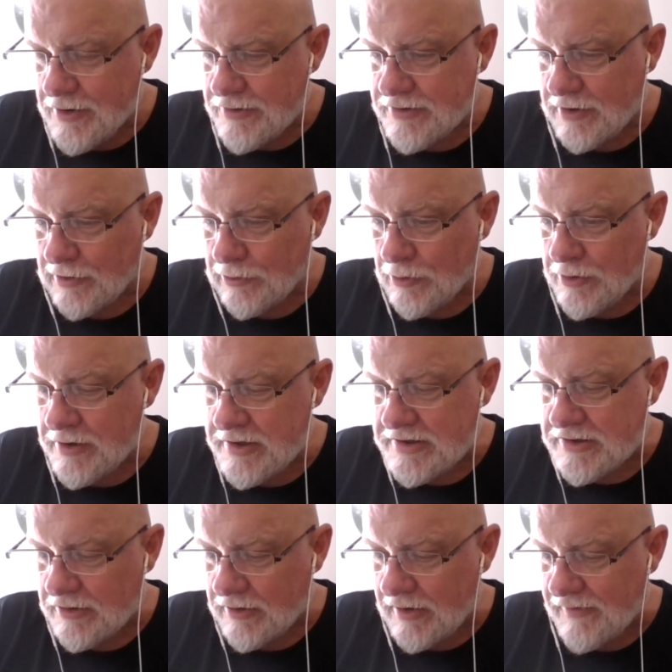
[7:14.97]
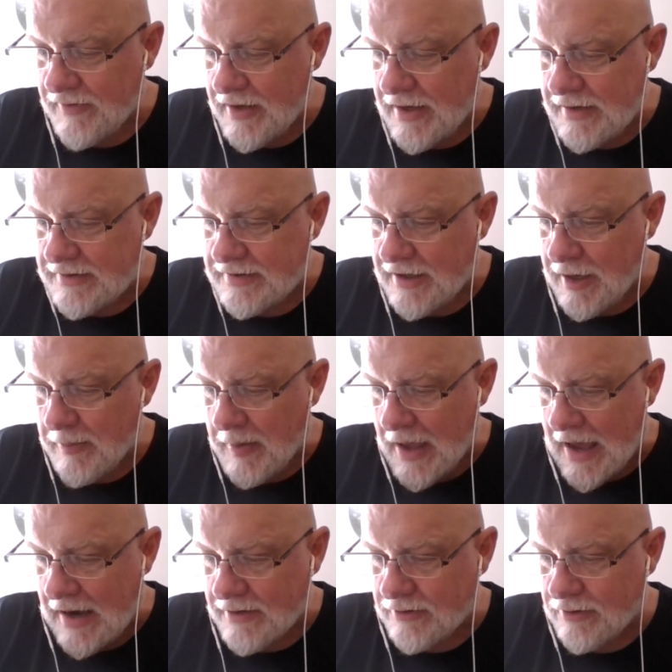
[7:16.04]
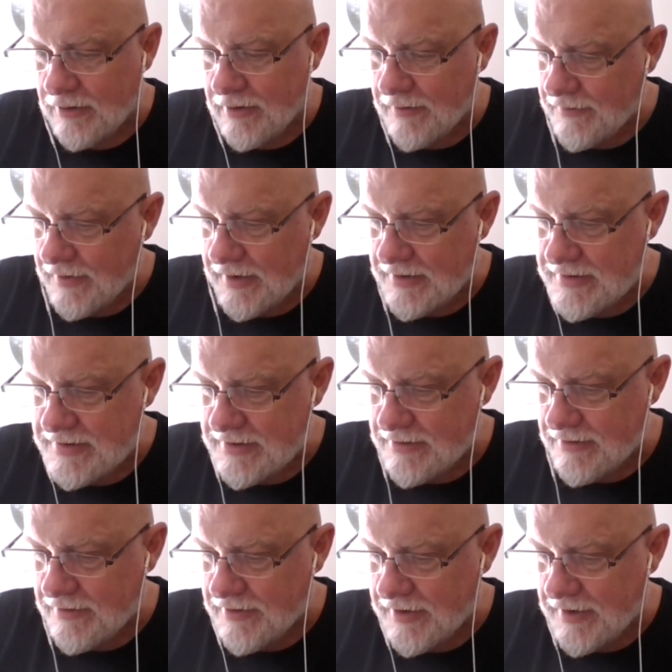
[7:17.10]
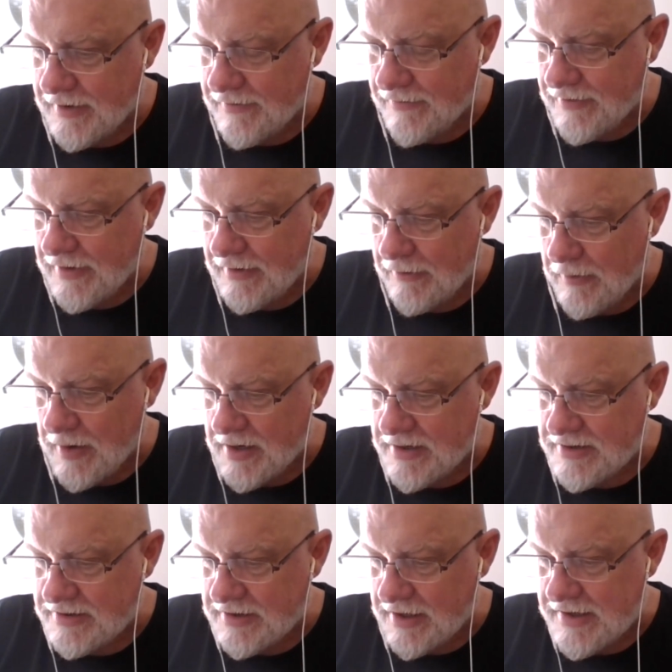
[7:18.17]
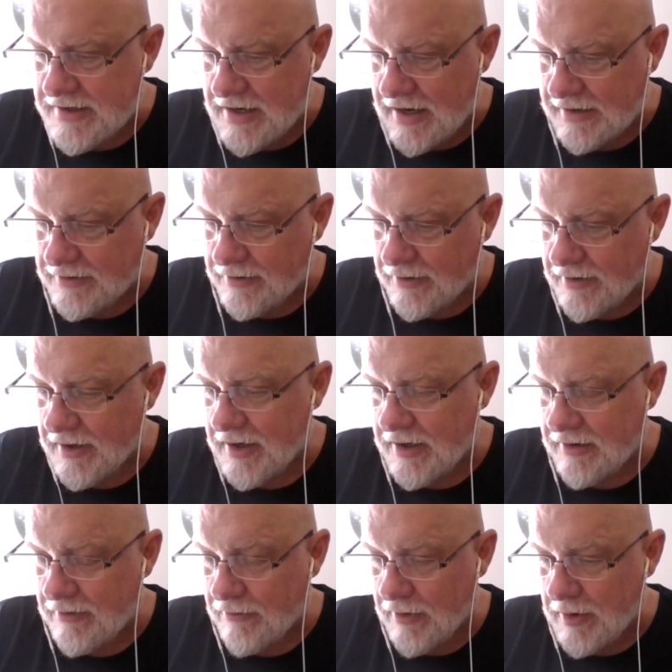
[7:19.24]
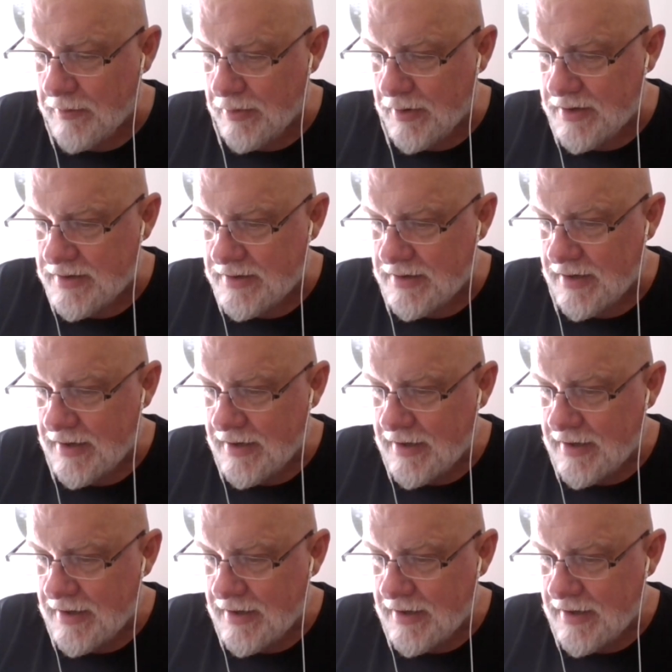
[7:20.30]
Laurence Olivier type actor, considered the greatest stage actor in Great Britain,